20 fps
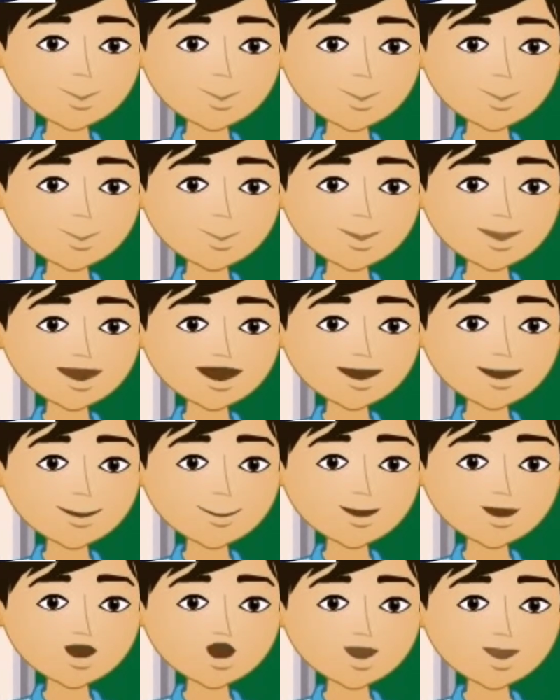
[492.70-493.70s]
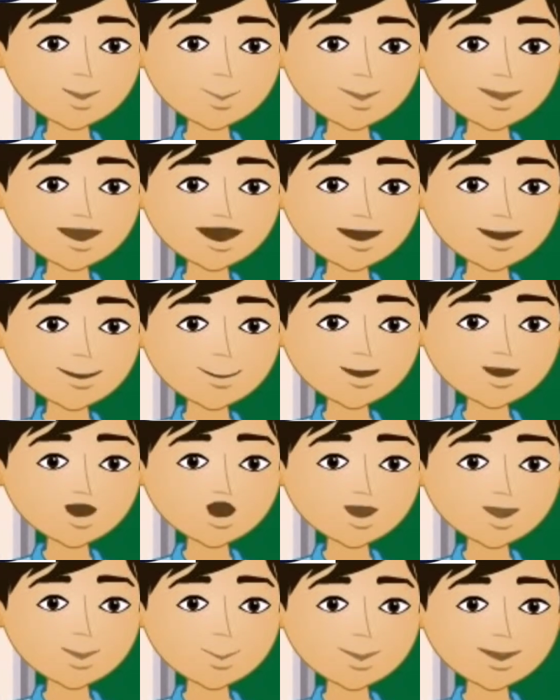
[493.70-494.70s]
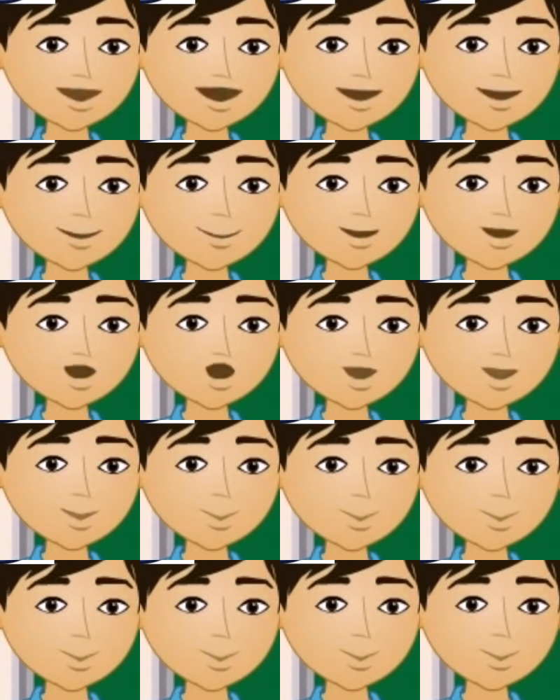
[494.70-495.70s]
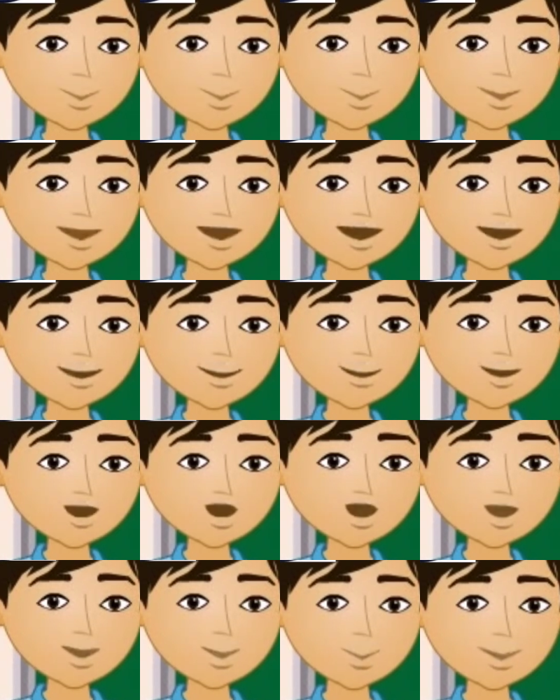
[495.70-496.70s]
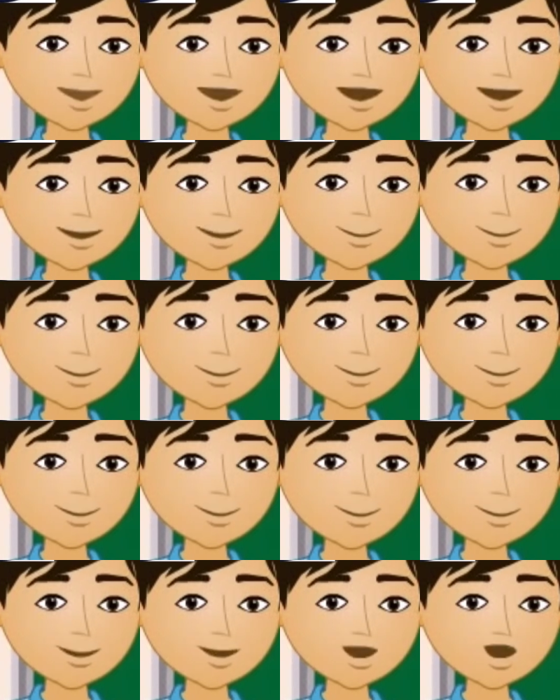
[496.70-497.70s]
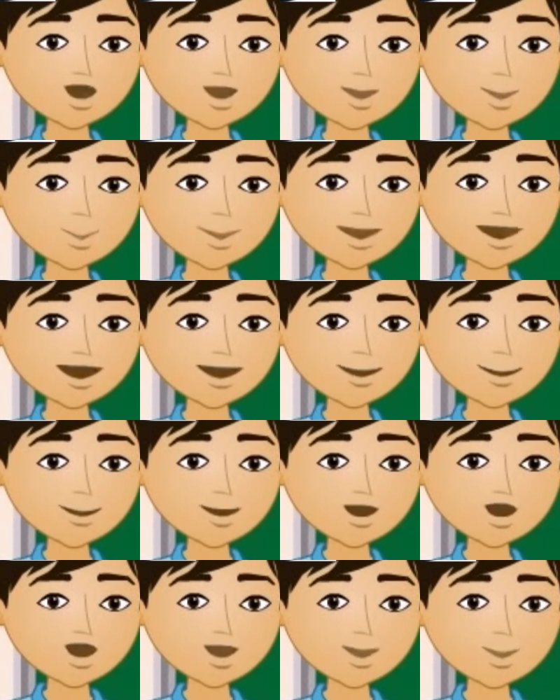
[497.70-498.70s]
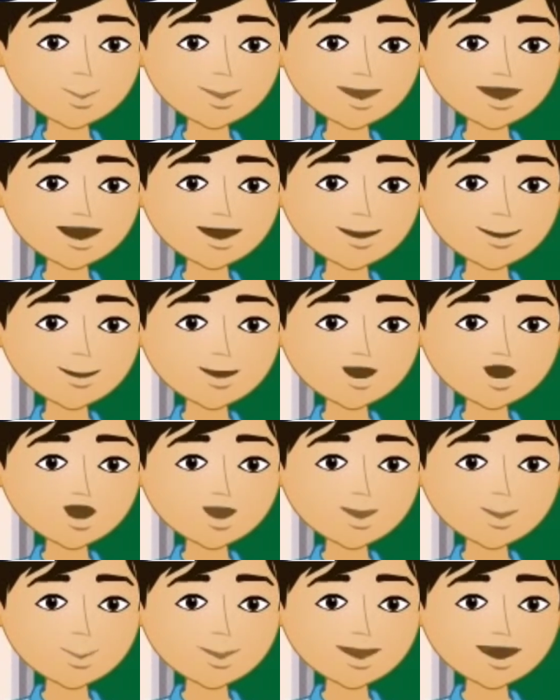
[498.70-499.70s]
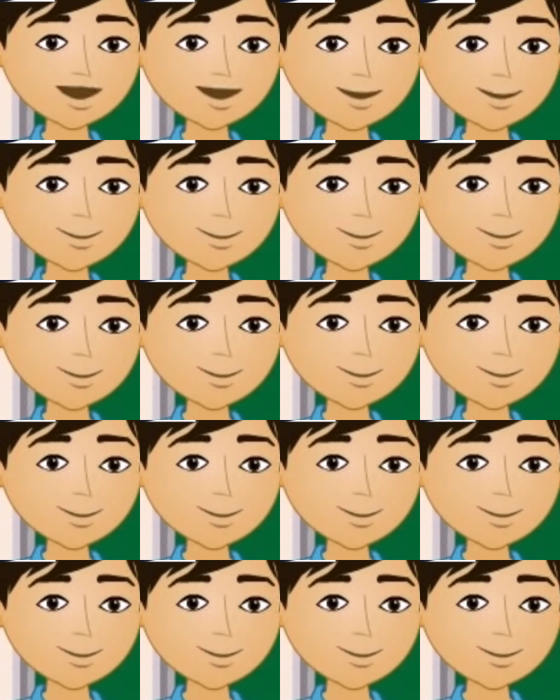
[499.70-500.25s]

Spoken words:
This gives surface area of this cylinder, which is equal to 836 centimeters square.